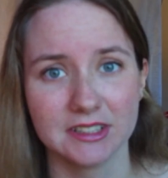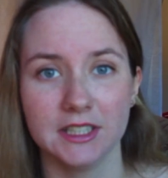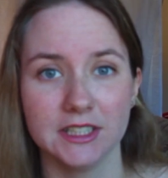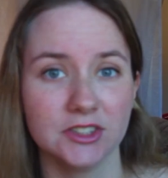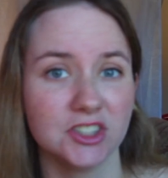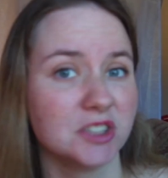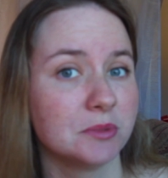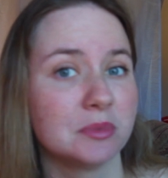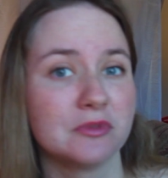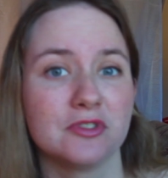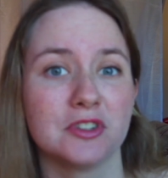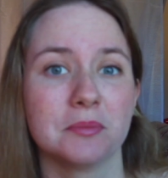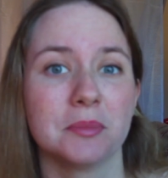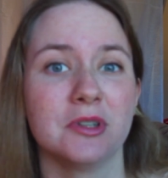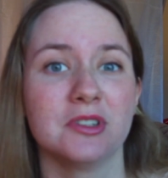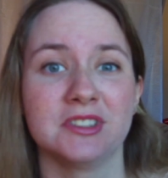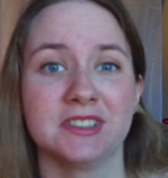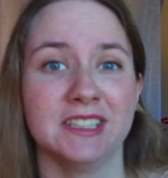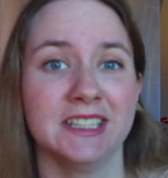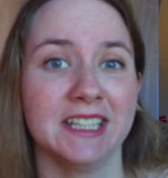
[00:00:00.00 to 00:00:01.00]
I do it before
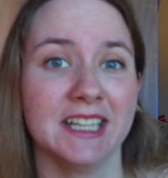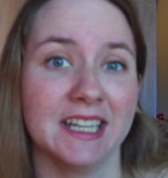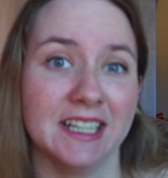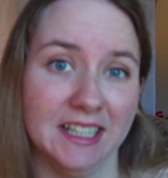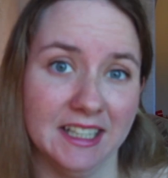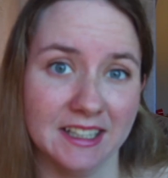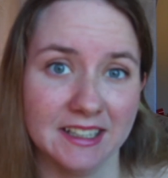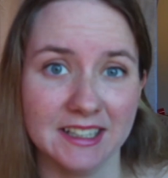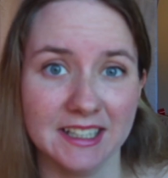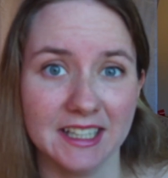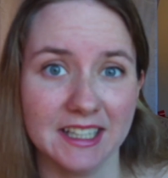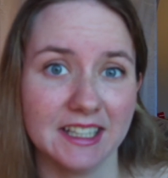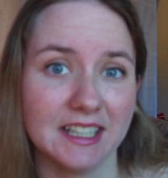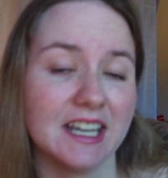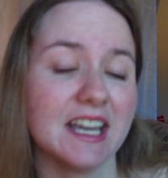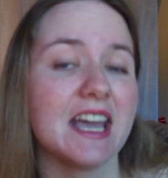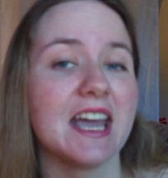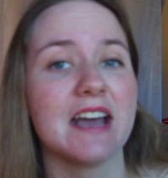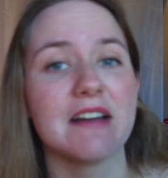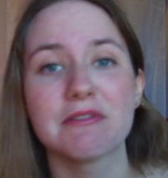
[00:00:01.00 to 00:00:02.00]
posting
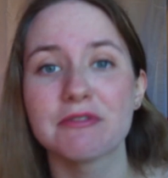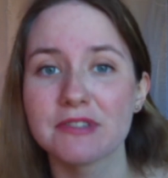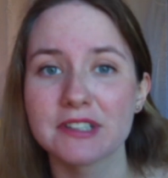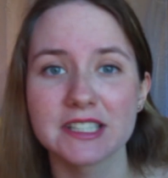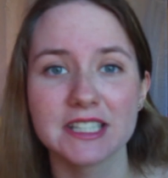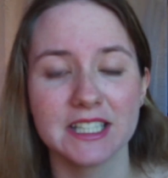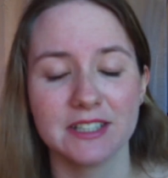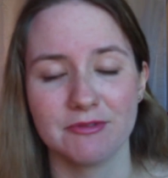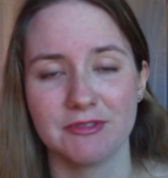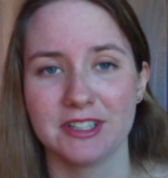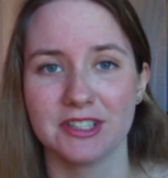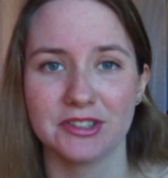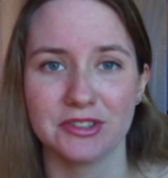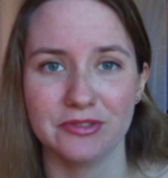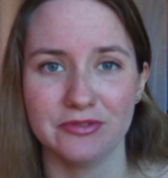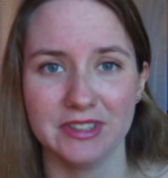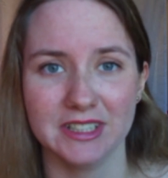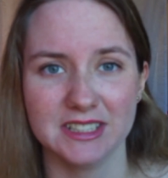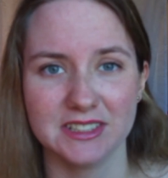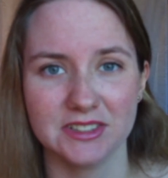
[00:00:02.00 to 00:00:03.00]
anything. Everything ran through
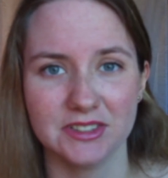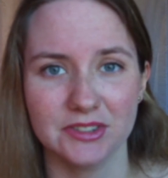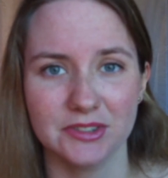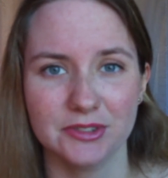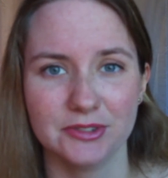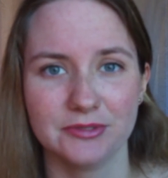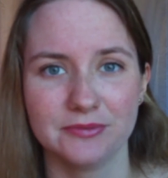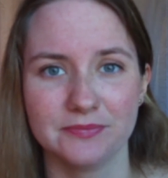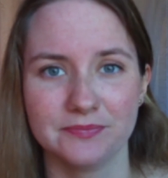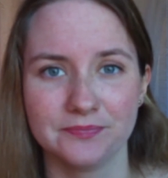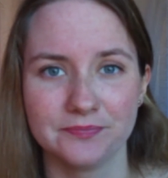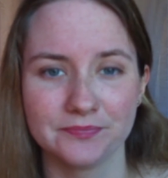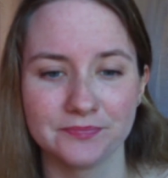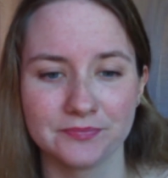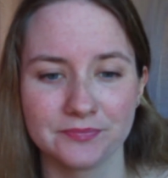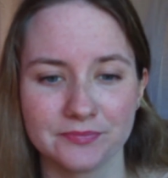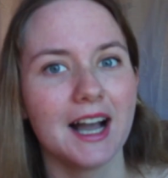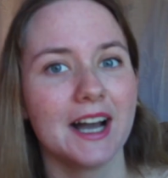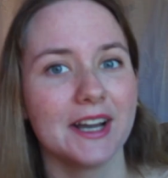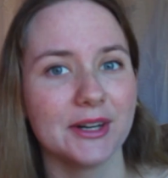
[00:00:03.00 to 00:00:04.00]
Facetune.
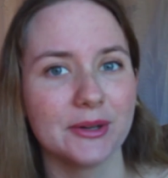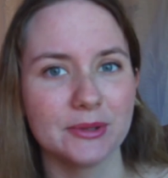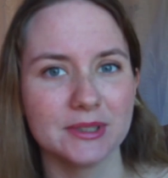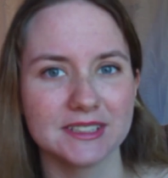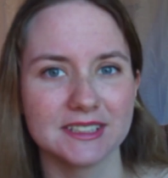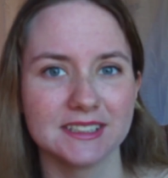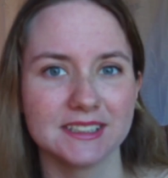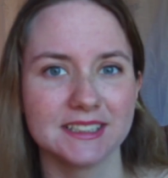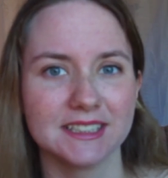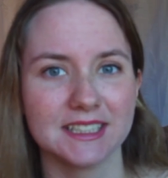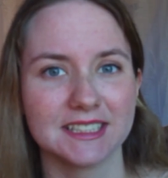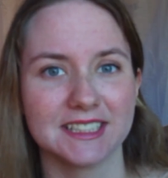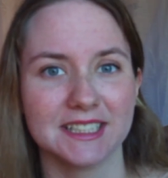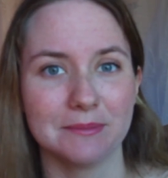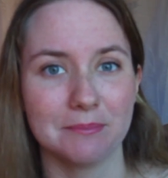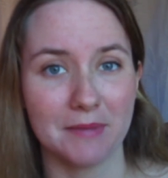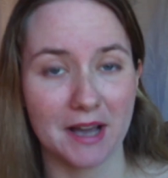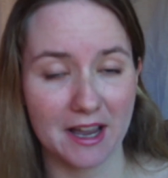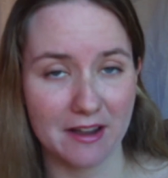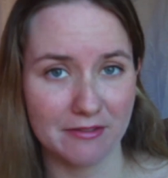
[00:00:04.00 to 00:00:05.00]
I'd always insist
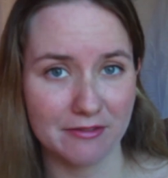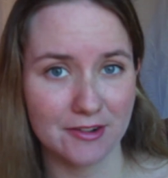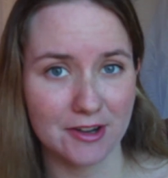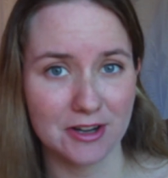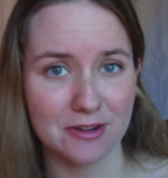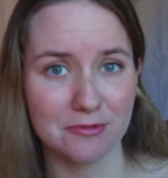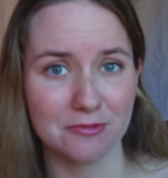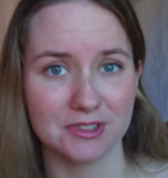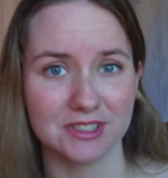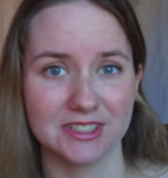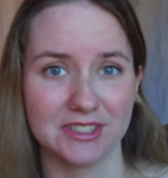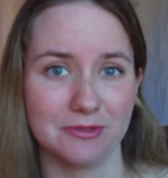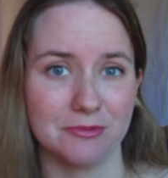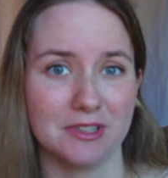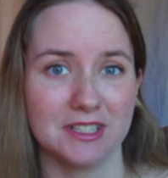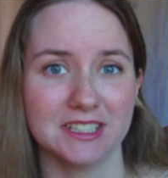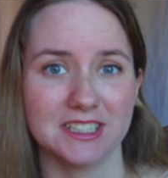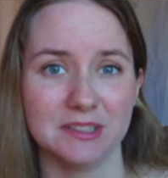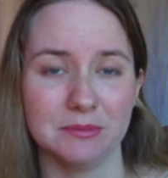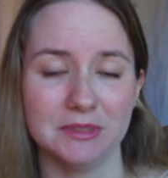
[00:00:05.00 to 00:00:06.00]
that my phone was the
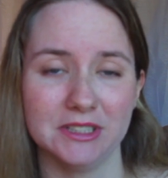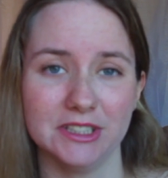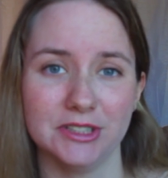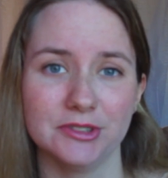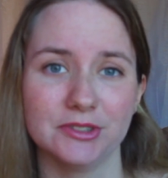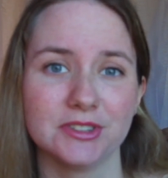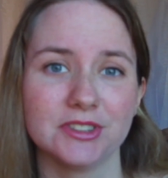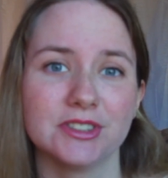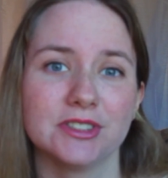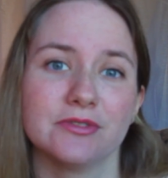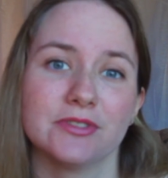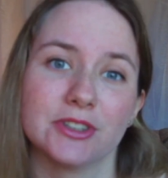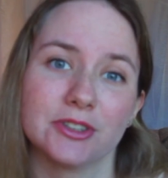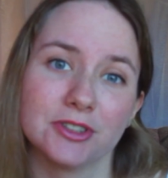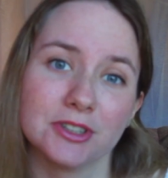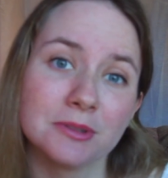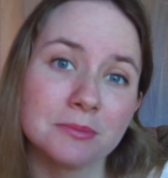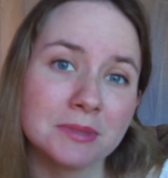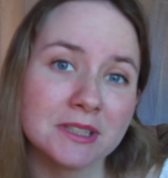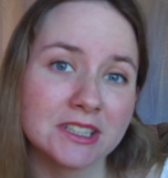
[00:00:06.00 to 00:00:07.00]
one to be used for
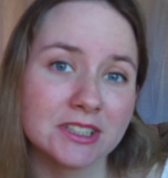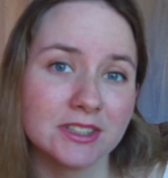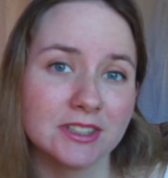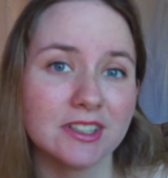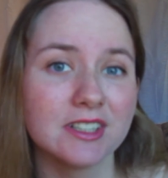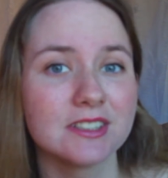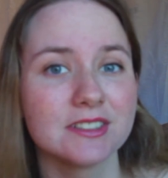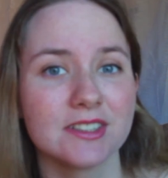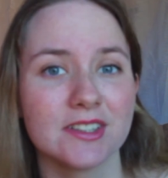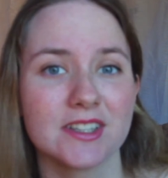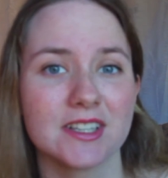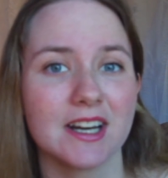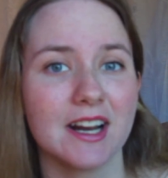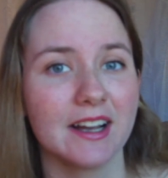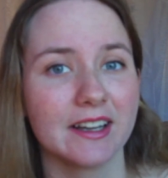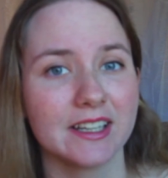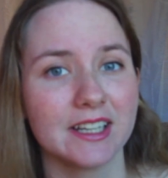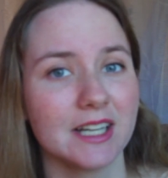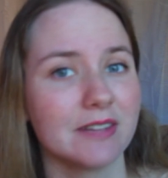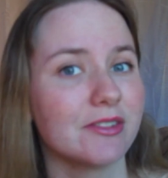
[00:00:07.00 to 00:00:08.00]
group pictures so that
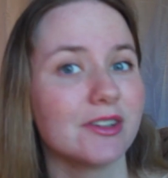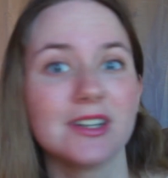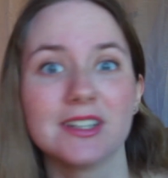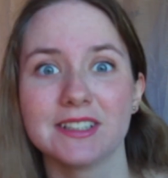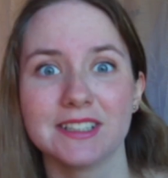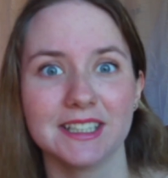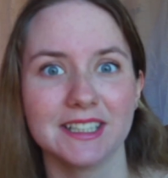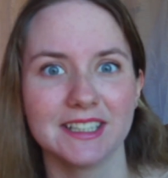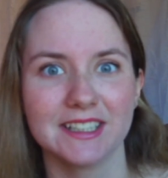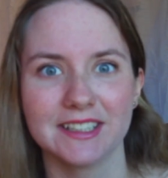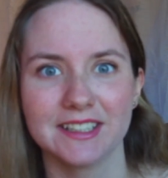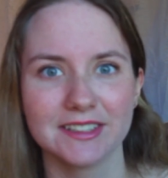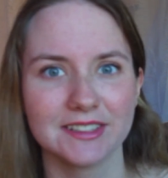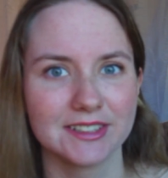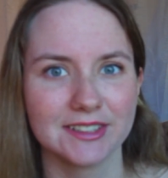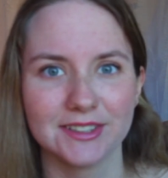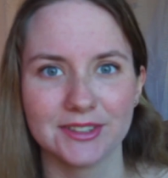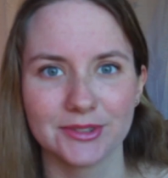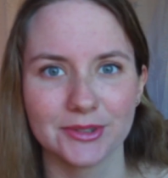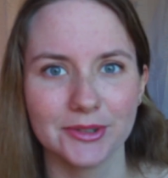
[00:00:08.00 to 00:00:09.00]
I could have all the editing
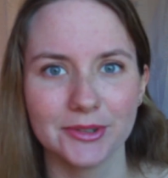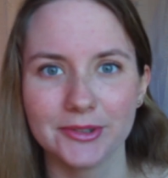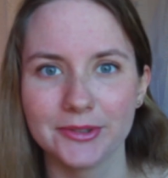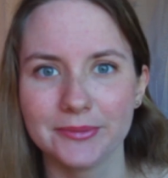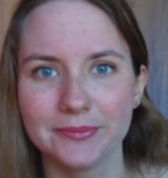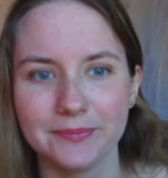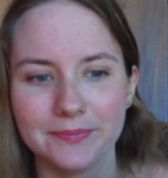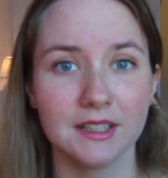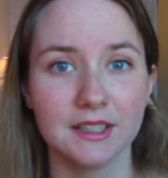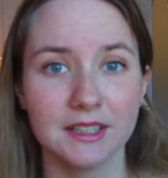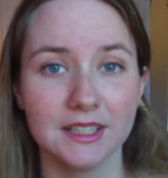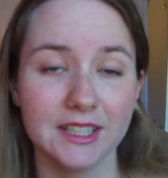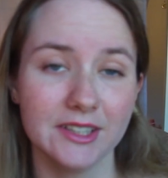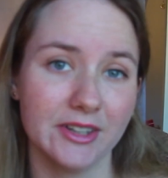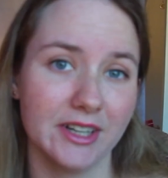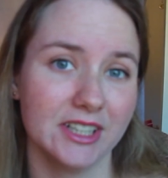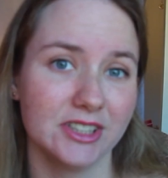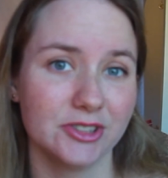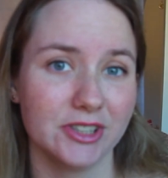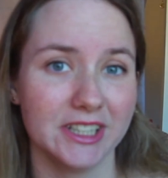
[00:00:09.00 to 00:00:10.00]
control.
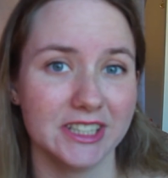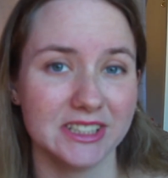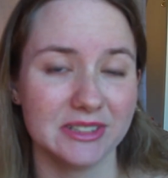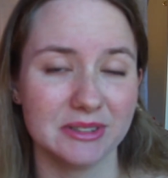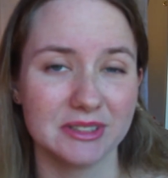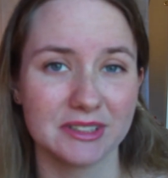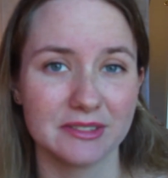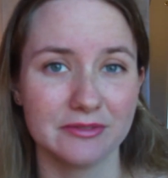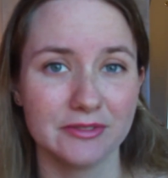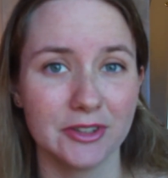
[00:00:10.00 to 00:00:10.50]
Here I tried doing a